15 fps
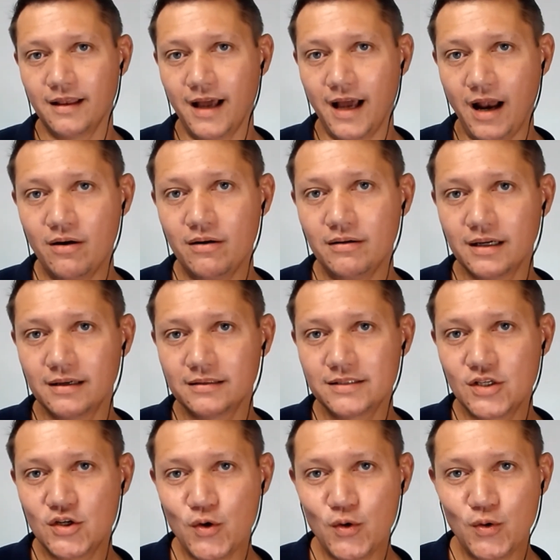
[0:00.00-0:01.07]
our
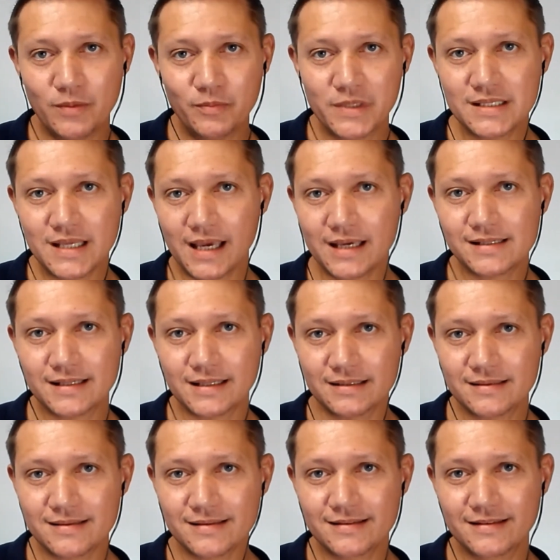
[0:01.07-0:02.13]
true
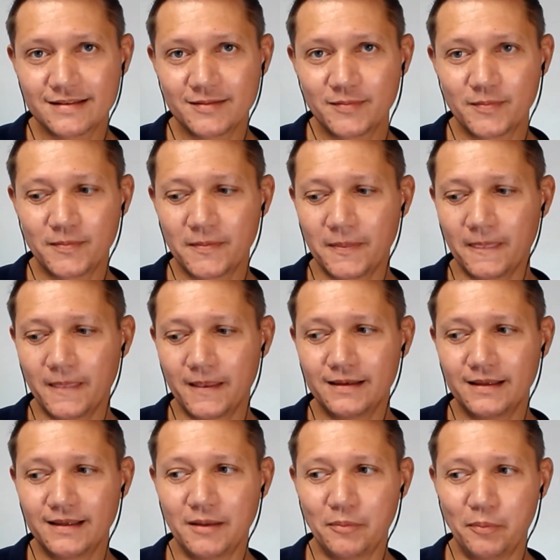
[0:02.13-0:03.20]
limitations
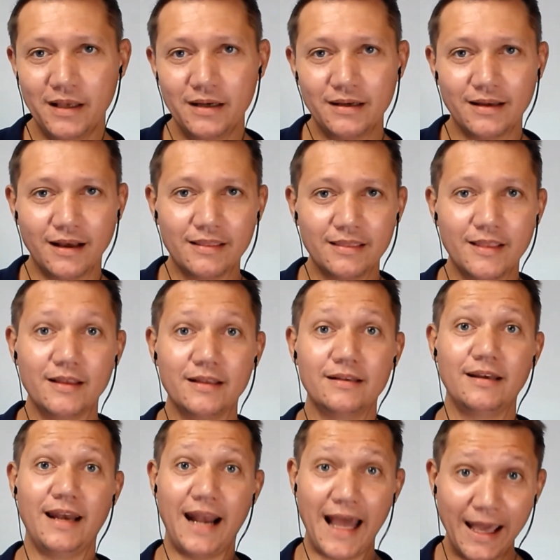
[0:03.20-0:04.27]
depend on the
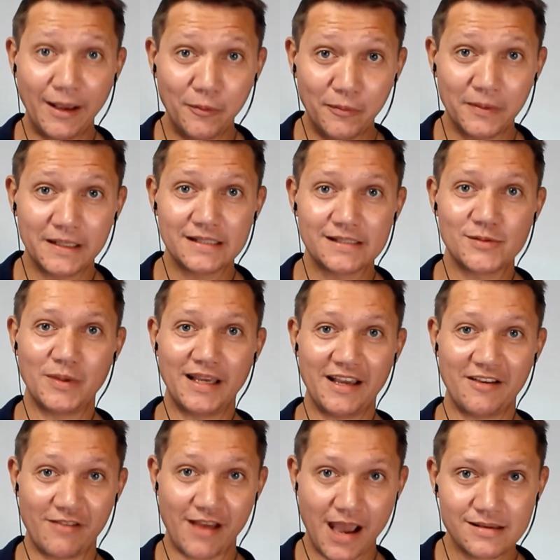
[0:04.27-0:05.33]
language we
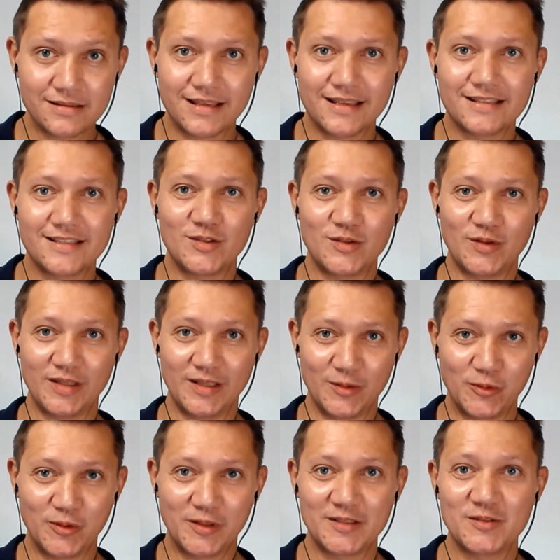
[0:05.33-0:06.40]
have access to in
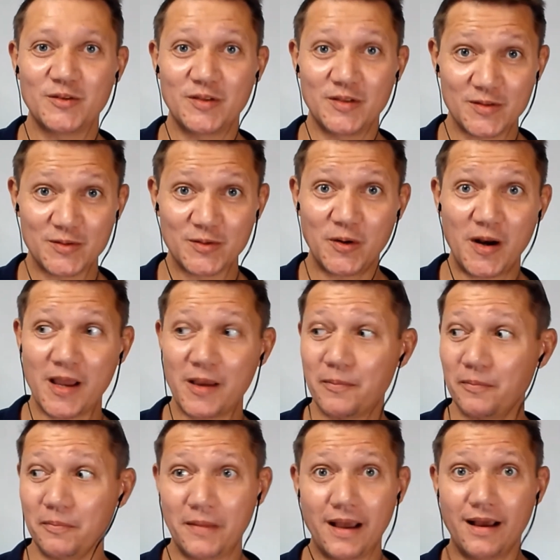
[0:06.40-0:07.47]
order to describe
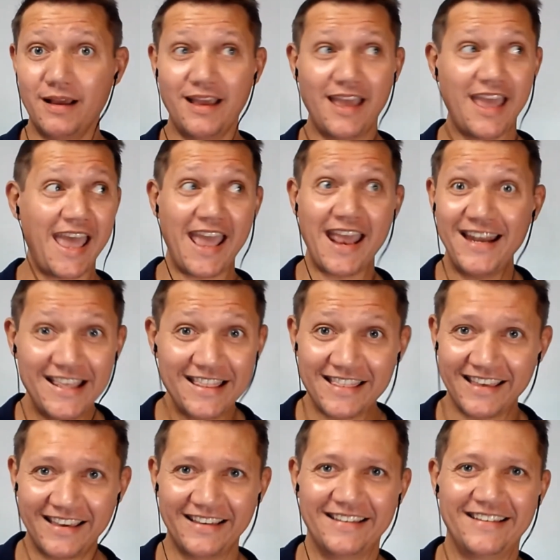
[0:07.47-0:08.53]

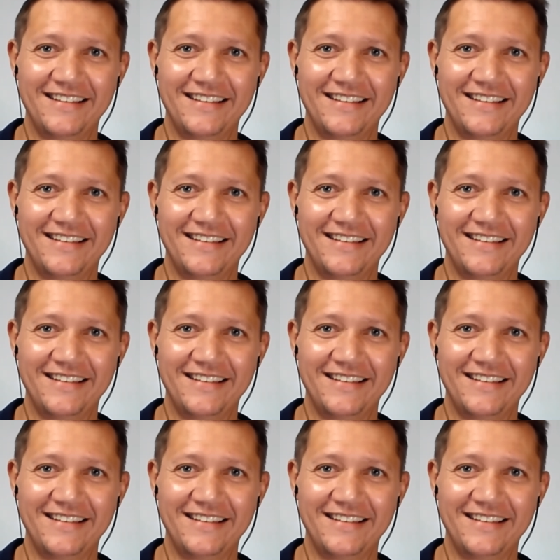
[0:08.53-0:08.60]
anything.